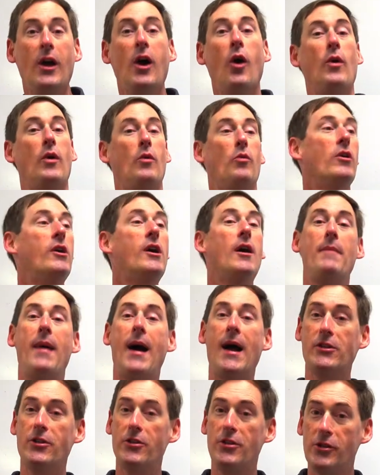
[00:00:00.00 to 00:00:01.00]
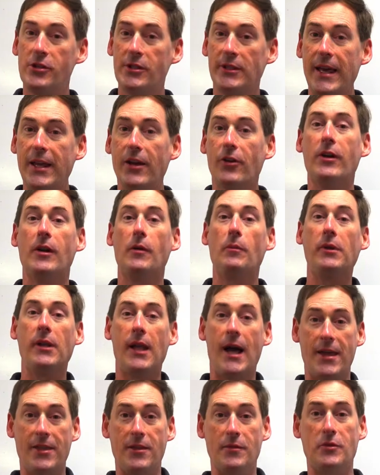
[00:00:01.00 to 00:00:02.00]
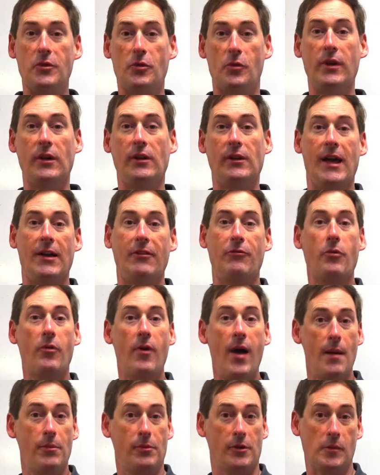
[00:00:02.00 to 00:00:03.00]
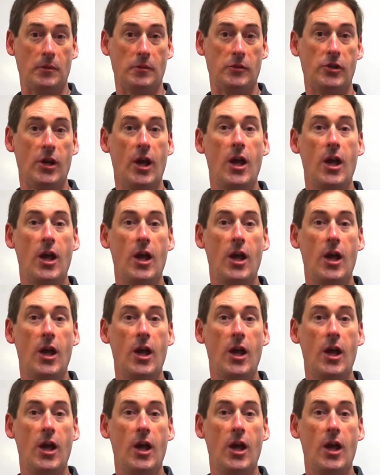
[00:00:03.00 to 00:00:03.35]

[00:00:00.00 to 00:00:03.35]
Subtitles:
We will come back to those later and apply them to real life problems,